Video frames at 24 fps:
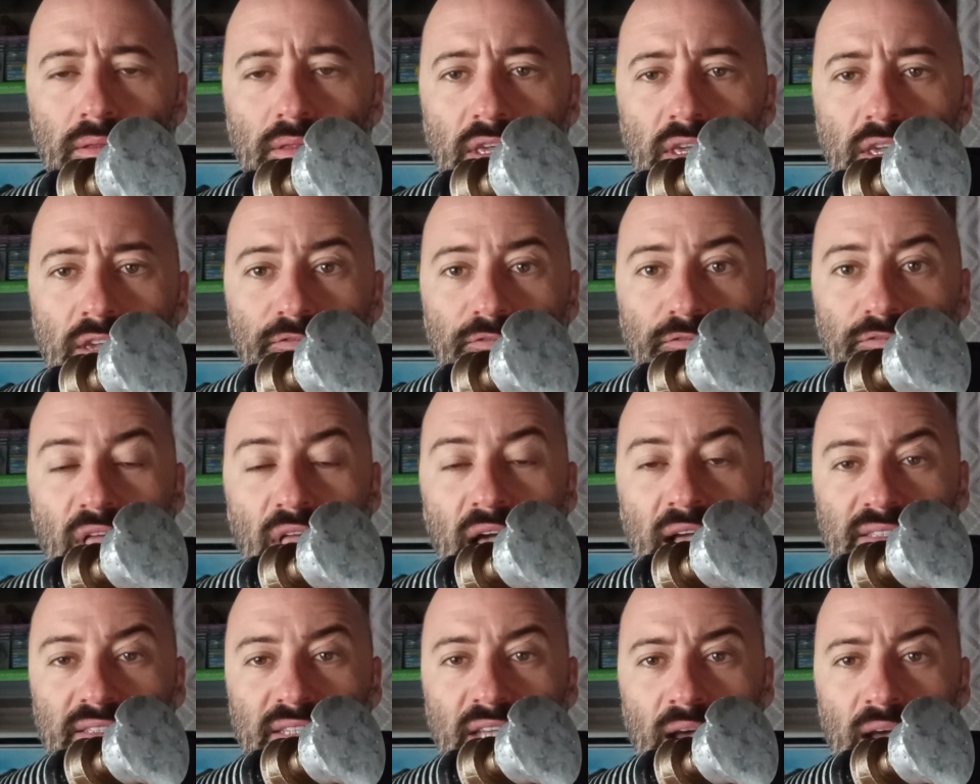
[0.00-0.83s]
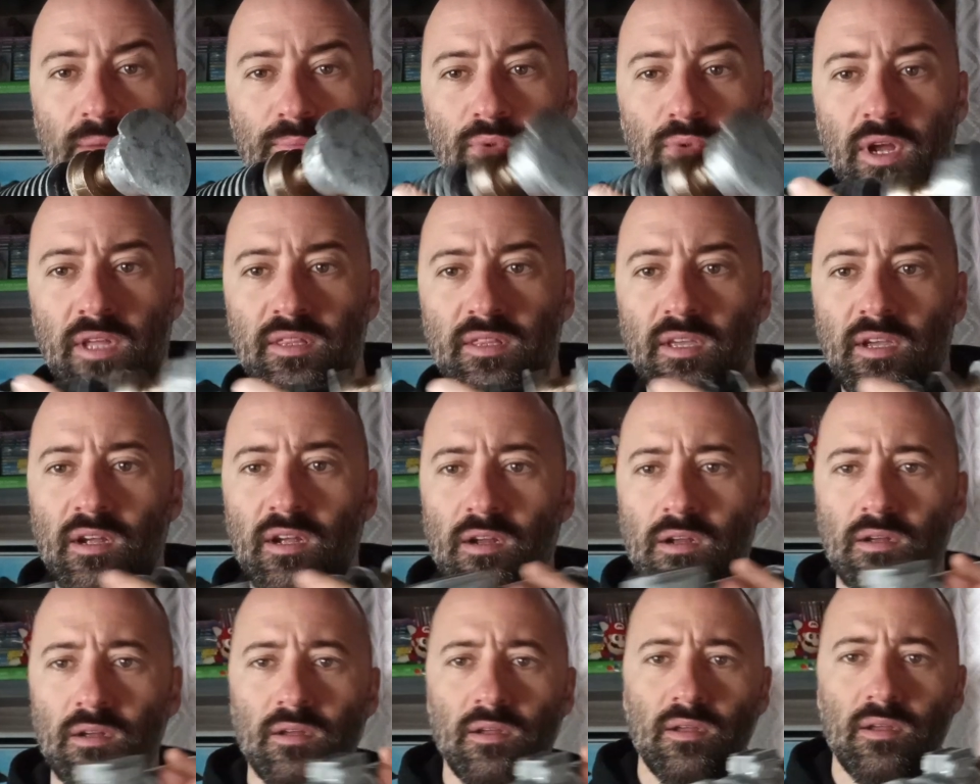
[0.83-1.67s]
the flat top right
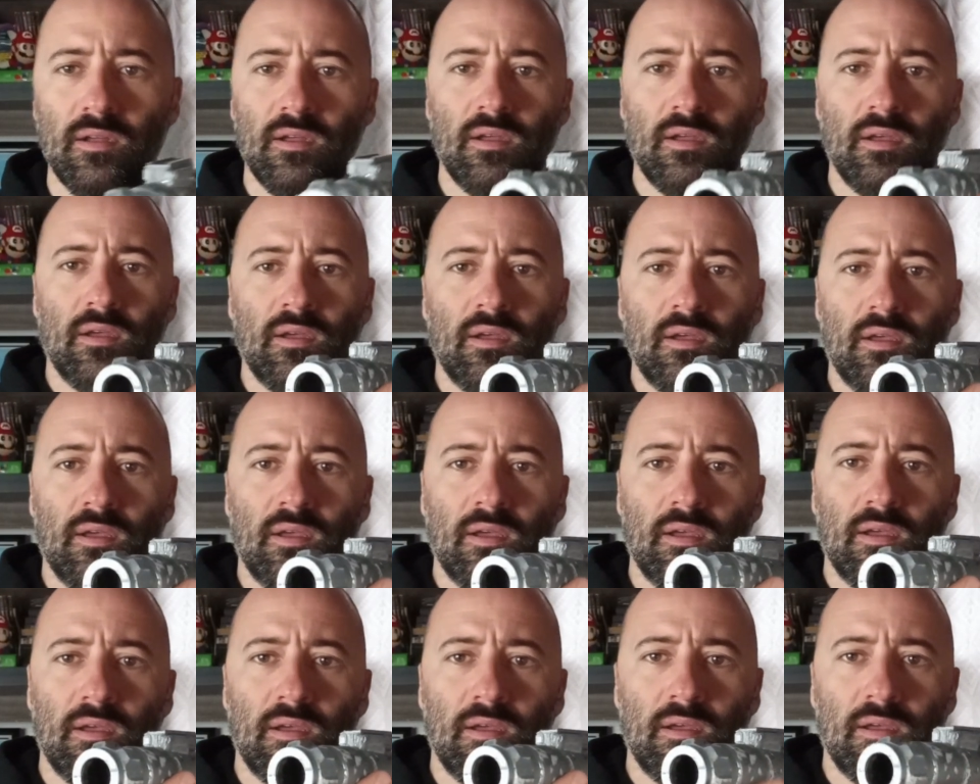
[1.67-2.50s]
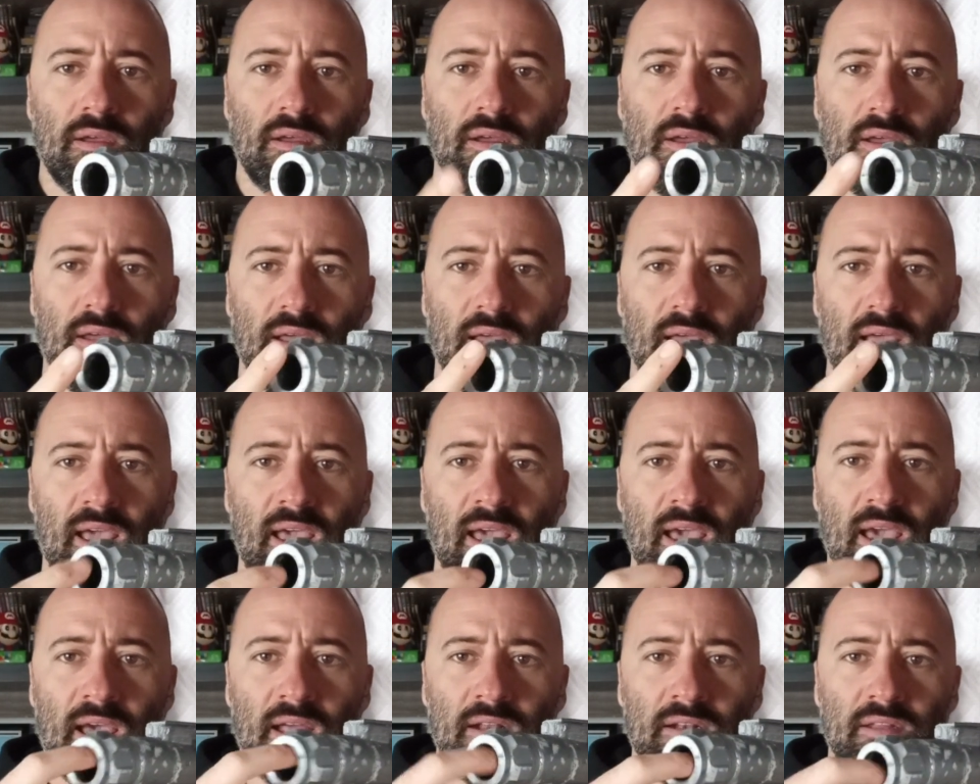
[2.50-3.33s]
there
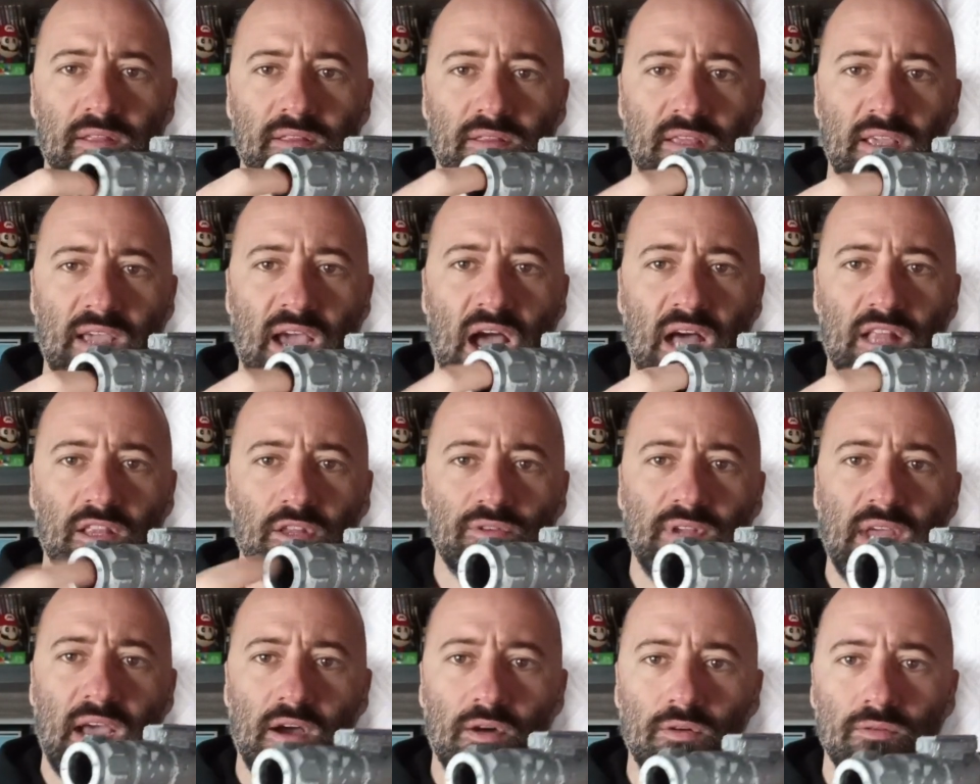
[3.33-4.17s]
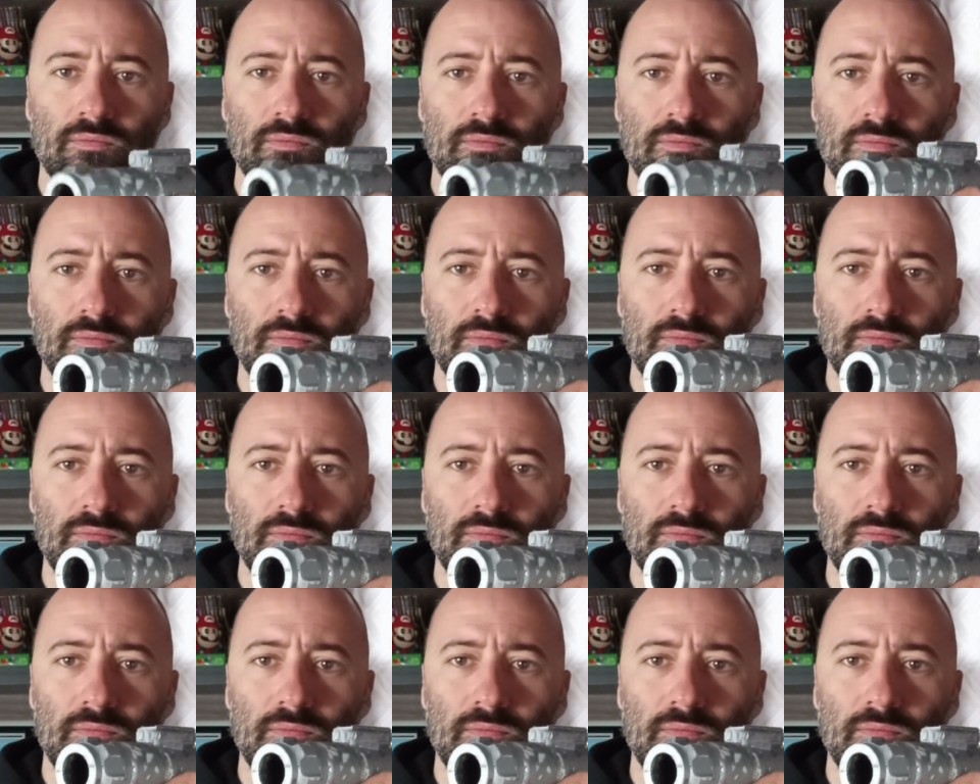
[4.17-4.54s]
and the hollowed out